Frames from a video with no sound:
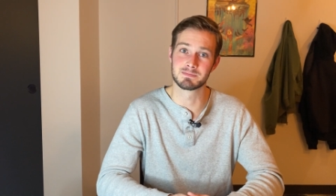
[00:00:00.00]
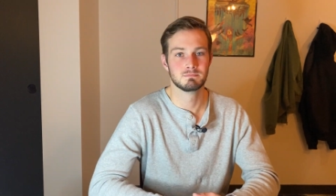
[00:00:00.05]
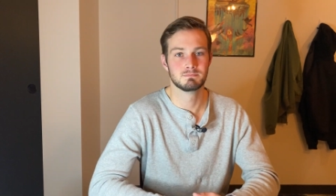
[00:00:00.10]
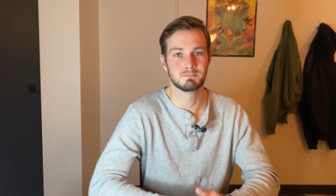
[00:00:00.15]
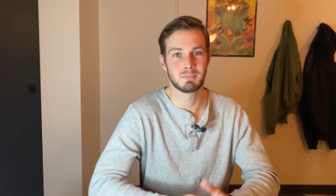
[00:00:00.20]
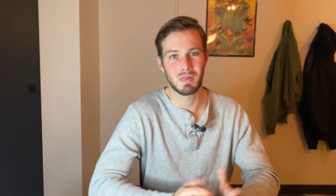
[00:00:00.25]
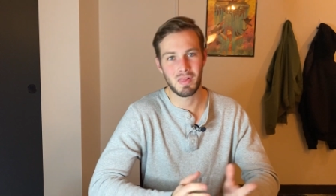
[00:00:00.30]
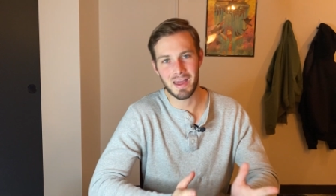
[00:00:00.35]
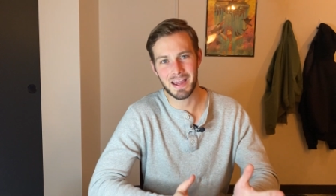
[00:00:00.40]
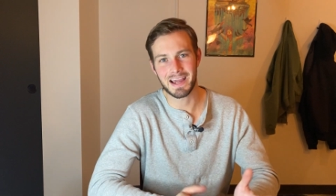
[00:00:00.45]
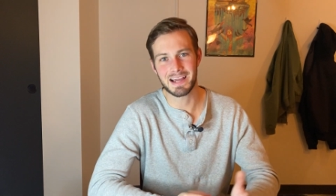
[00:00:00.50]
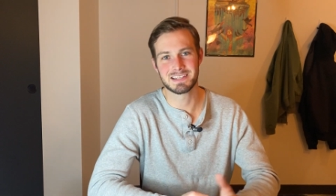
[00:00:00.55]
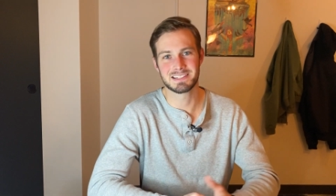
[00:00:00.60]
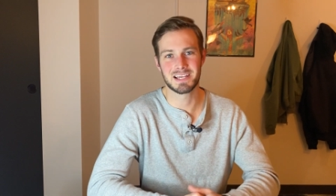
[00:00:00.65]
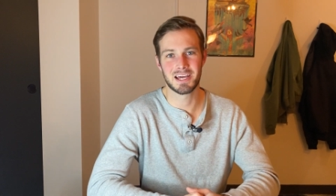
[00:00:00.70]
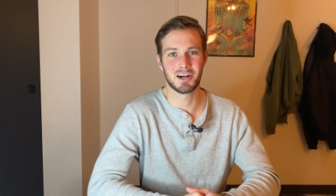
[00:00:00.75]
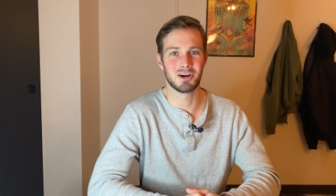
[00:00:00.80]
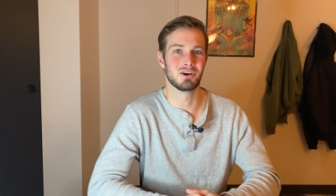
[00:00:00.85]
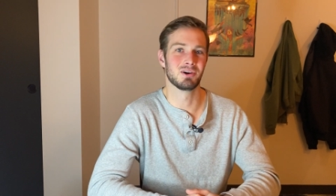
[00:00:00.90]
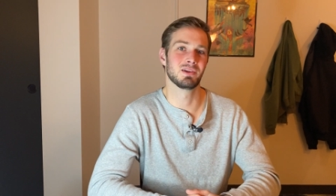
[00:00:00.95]
But like I
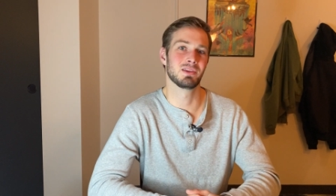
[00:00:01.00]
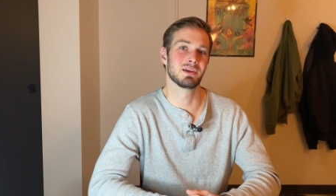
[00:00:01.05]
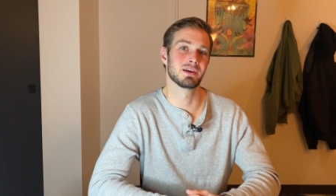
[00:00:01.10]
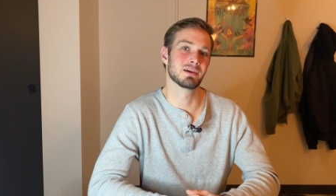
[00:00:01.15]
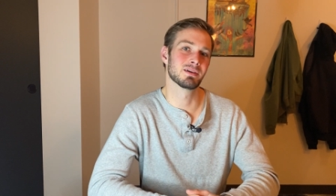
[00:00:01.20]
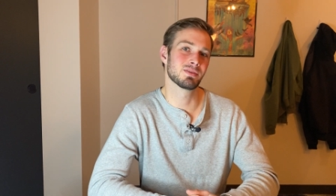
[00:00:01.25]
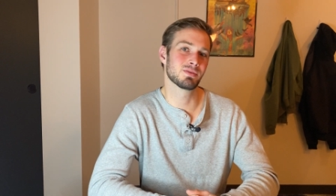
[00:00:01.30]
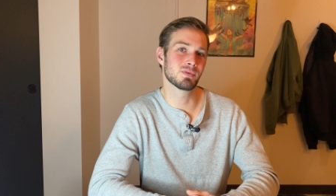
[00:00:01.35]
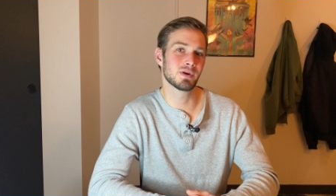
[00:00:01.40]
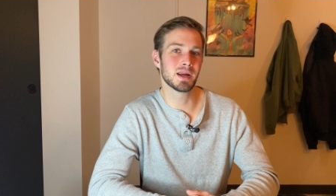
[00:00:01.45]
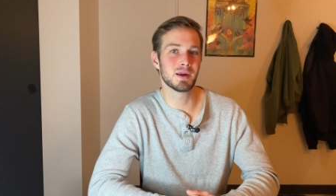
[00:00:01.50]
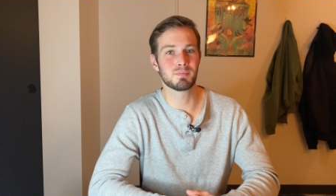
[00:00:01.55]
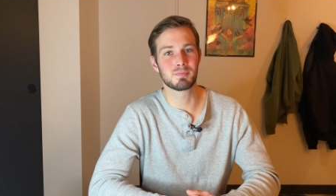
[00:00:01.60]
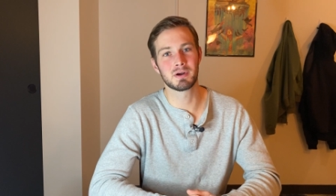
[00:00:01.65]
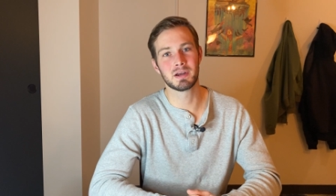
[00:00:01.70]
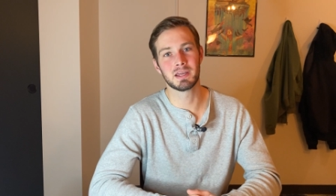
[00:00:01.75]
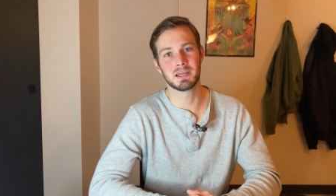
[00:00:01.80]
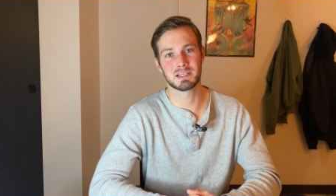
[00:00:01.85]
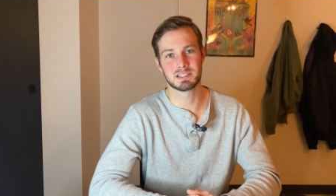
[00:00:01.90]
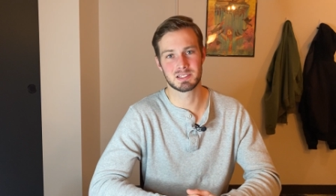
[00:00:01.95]
said earlier, 3D
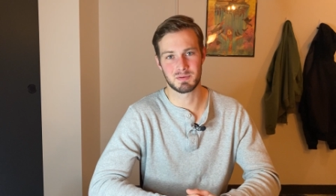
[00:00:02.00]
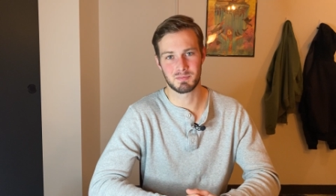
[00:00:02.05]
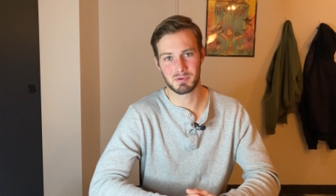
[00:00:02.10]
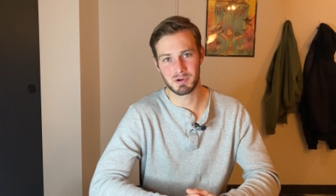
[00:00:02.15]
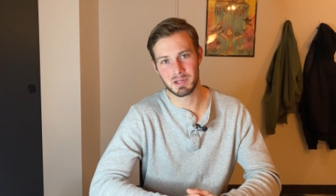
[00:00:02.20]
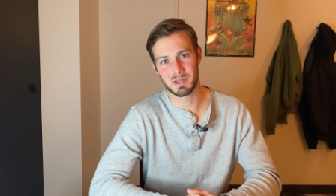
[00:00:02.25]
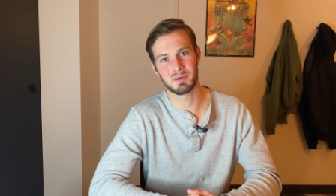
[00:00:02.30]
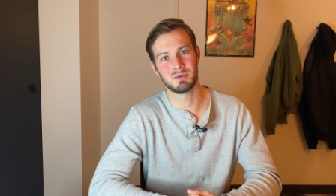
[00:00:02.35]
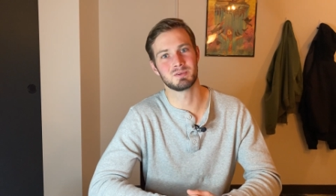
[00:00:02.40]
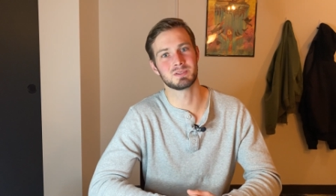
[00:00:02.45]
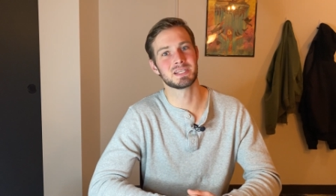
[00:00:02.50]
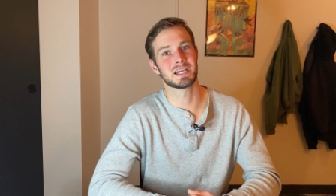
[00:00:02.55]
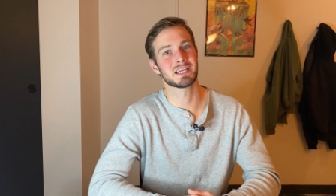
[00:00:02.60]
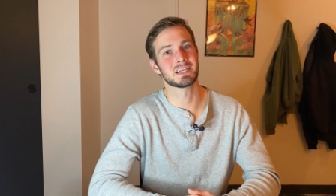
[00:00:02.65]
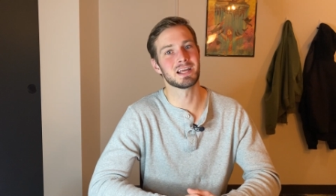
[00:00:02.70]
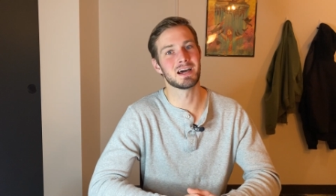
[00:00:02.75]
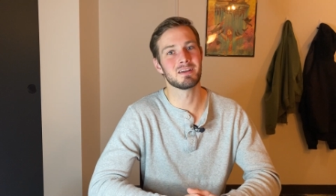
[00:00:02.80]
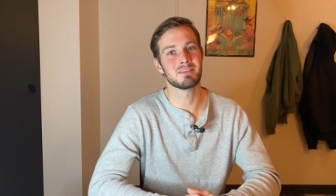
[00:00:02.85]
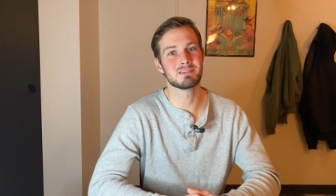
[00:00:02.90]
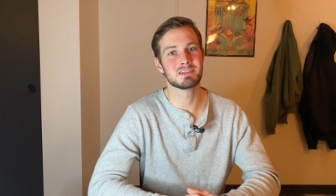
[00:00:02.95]
printing is a pretty cool
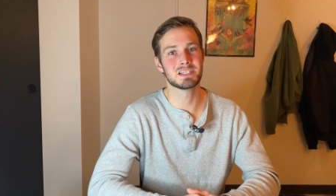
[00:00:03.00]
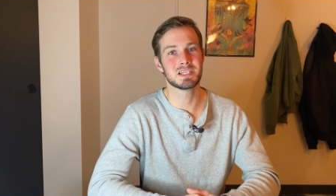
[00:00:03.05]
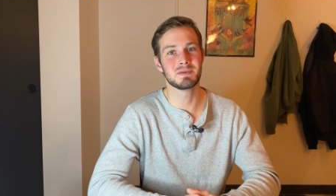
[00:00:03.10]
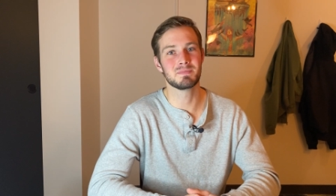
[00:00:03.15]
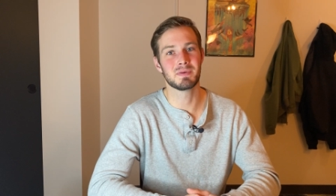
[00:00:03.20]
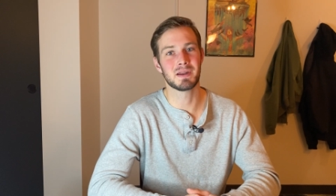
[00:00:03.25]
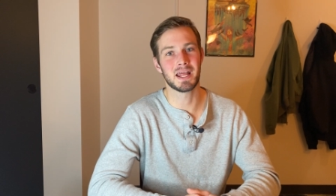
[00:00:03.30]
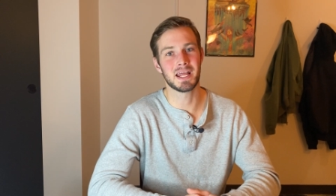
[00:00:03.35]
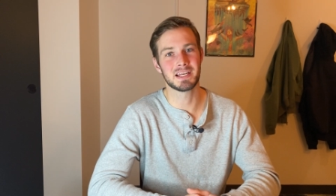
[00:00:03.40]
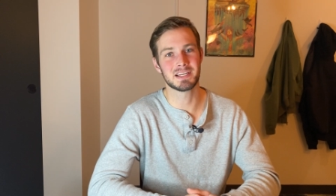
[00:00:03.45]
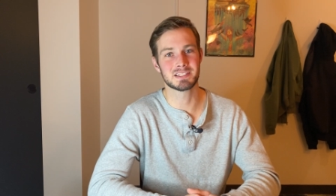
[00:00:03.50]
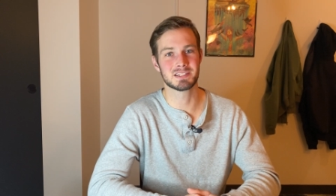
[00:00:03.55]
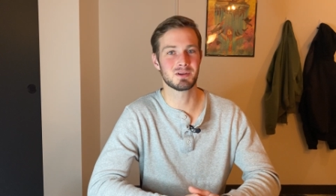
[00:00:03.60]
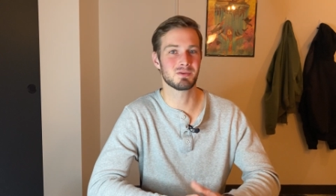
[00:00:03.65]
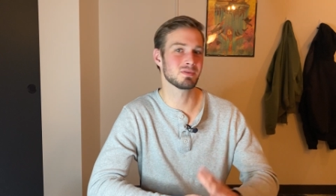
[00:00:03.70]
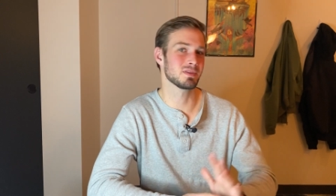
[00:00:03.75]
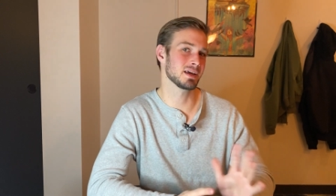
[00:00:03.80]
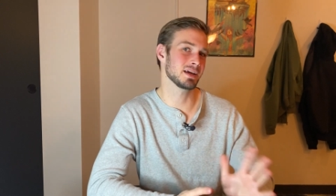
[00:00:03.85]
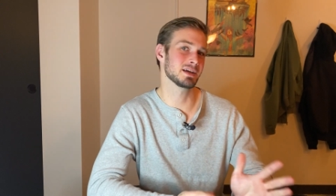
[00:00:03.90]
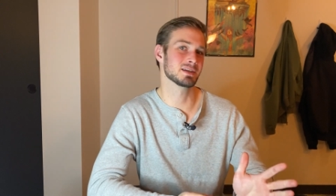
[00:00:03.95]
technology, but I just
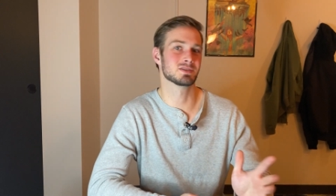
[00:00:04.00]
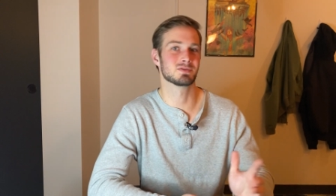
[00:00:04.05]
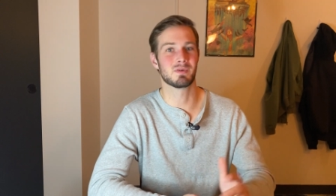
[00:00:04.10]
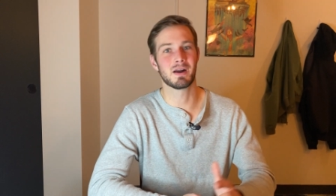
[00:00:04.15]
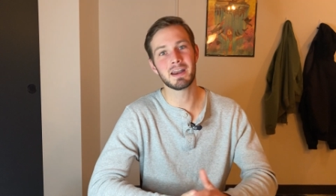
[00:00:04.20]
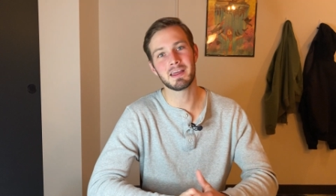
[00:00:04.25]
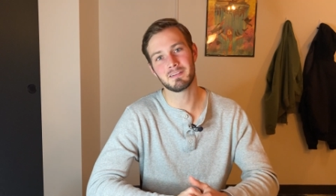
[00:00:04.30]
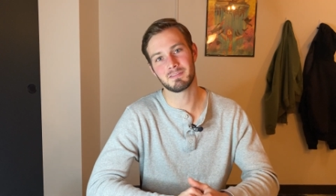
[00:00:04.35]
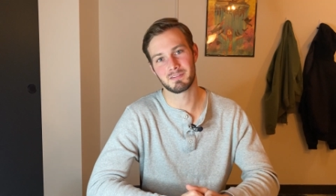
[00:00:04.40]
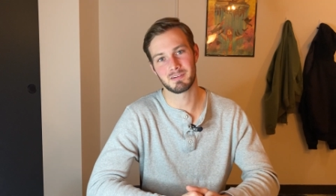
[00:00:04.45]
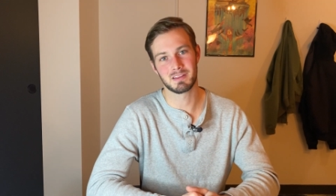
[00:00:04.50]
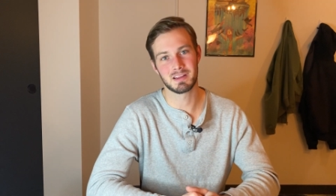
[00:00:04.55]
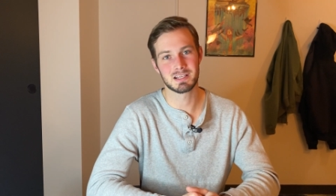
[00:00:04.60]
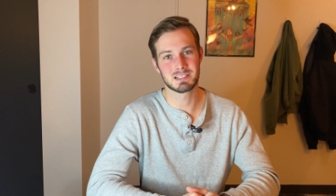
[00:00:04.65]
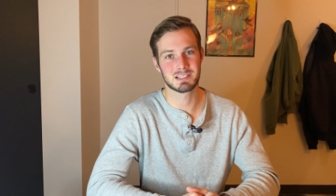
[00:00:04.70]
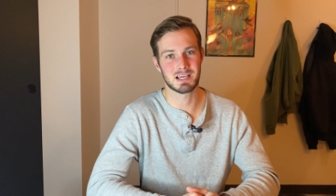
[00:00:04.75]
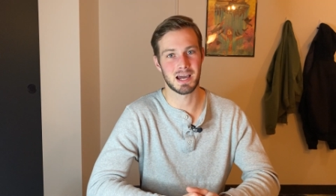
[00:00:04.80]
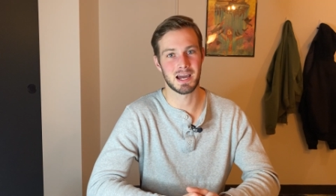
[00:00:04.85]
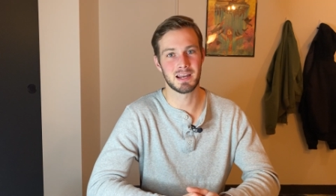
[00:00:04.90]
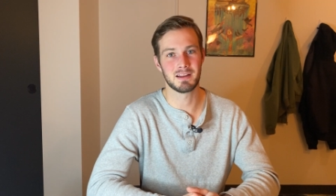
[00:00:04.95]
don't think it's ready for this
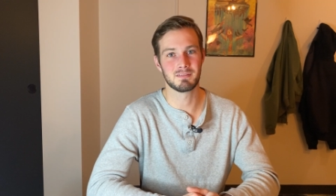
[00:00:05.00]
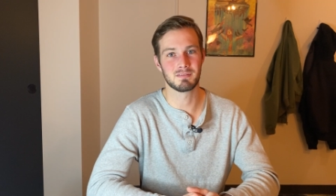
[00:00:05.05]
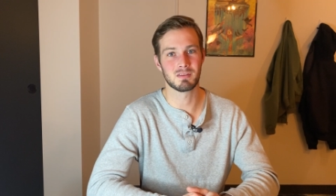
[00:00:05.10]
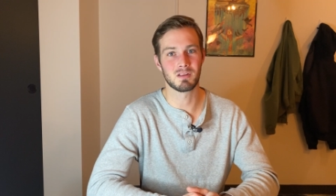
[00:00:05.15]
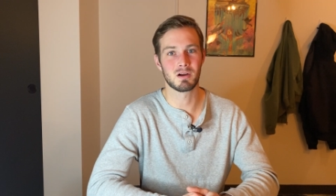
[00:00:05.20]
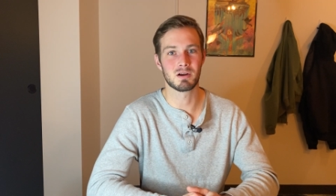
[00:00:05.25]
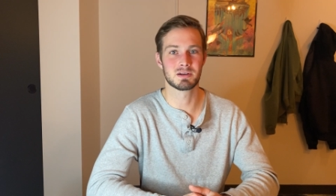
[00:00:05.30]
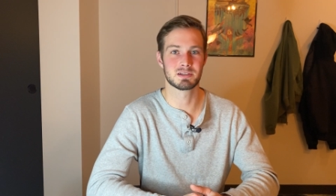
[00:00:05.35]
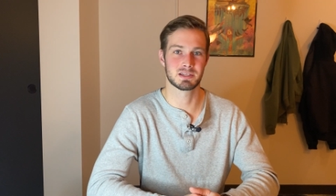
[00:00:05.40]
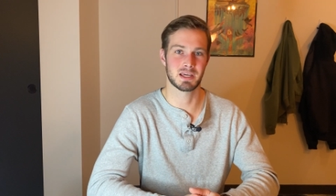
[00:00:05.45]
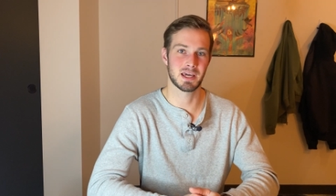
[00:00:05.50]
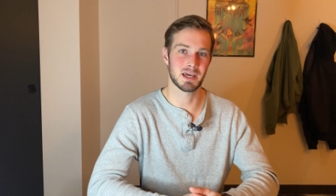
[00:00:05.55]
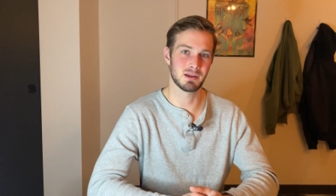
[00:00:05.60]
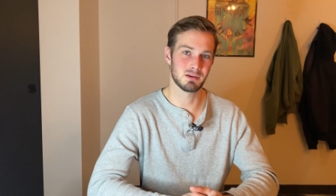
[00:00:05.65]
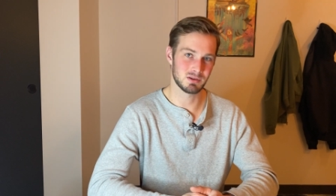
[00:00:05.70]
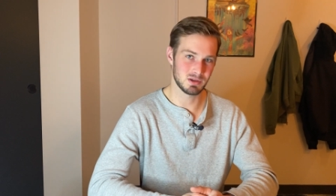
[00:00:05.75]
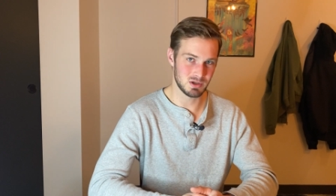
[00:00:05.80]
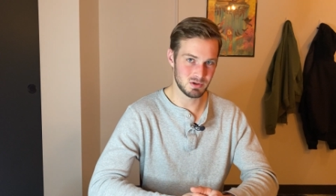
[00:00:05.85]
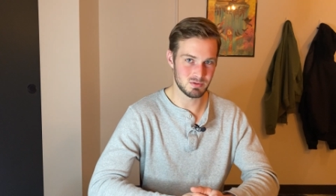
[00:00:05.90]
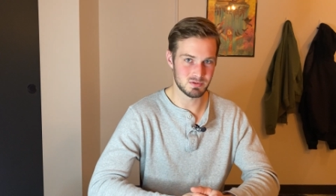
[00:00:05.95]
kind of large scale
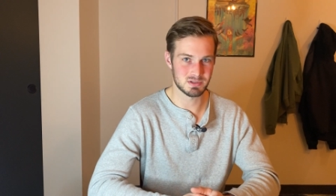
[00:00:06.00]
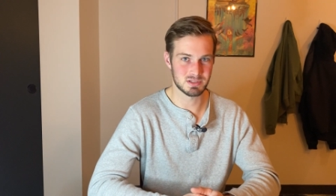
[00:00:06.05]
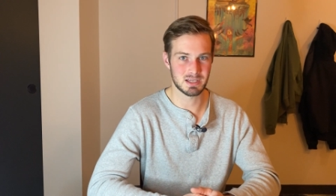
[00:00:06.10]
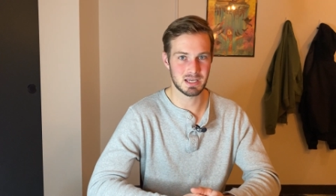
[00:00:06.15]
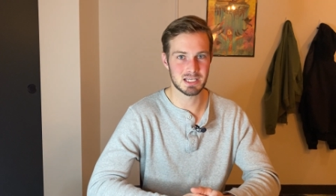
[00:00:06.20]
use,